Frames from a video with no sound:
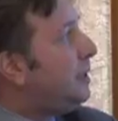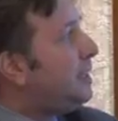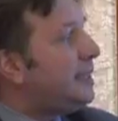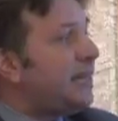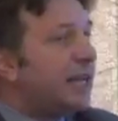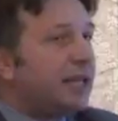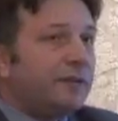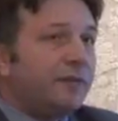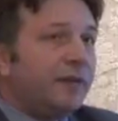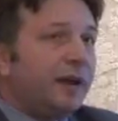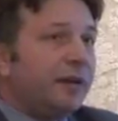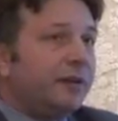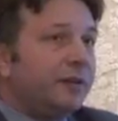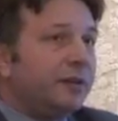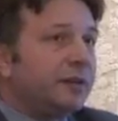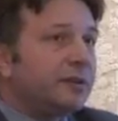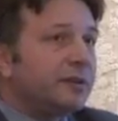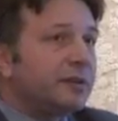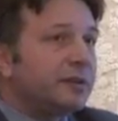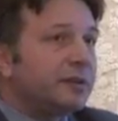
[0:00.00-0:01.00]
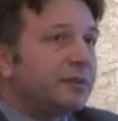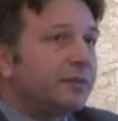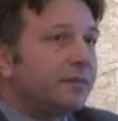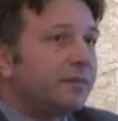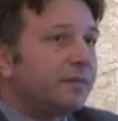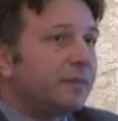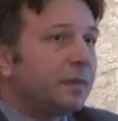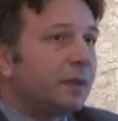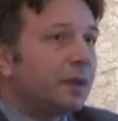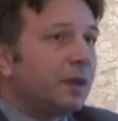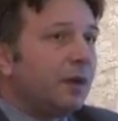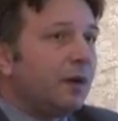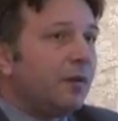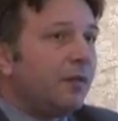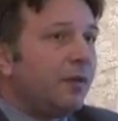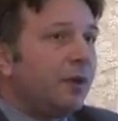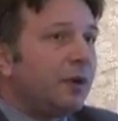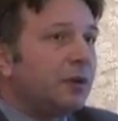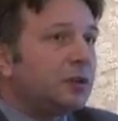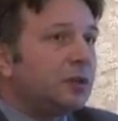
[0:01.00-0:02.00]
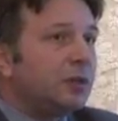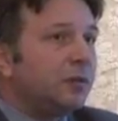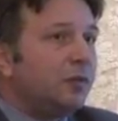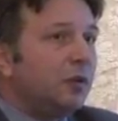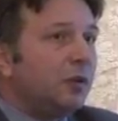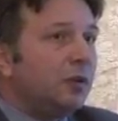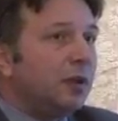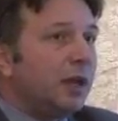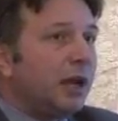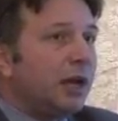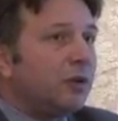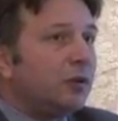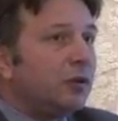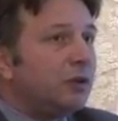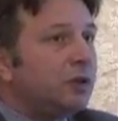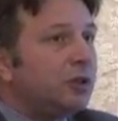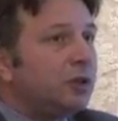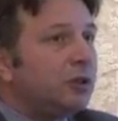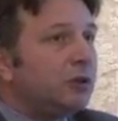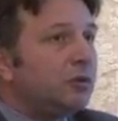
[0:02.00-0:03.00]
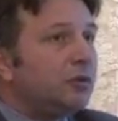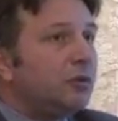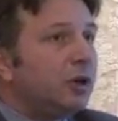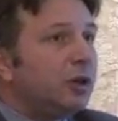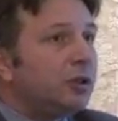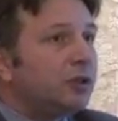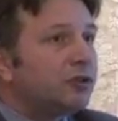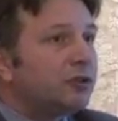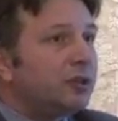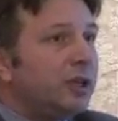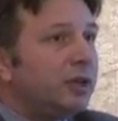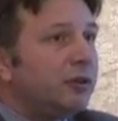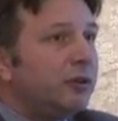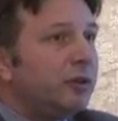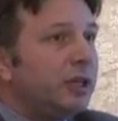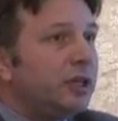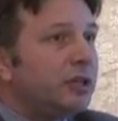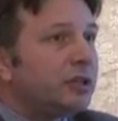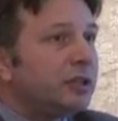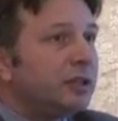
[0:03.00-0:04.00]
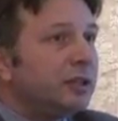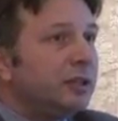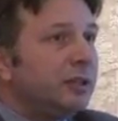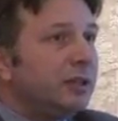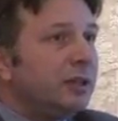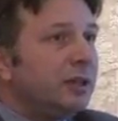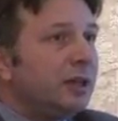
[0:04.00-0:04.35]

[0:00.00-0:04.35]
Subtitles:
disadvantages. First of all, according to Turkish regulation,